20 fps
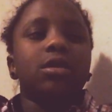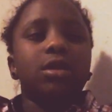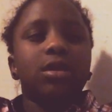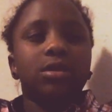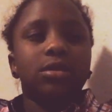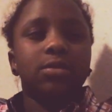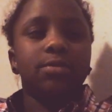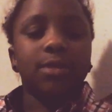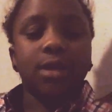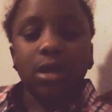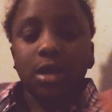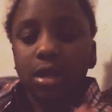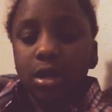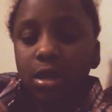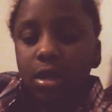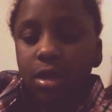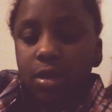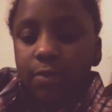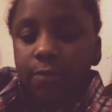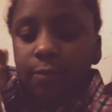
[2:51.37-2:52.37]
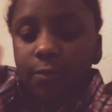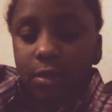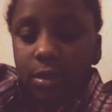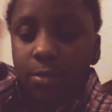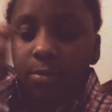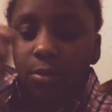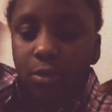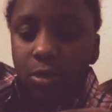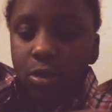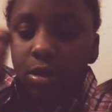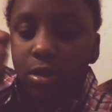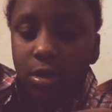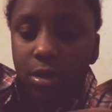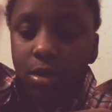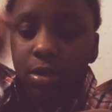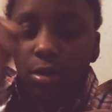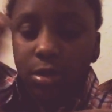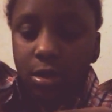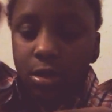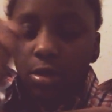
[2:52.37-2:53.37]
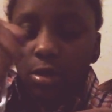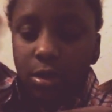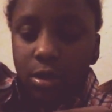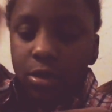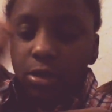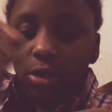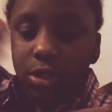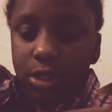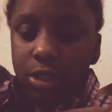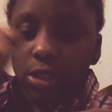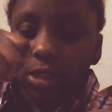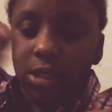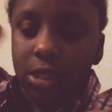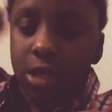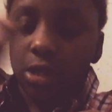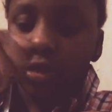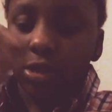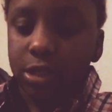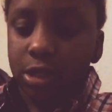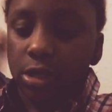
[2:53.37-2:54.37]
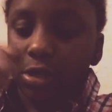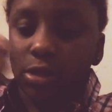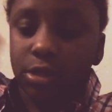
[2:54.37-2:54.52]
Because I'm not gonna have any more. Stare.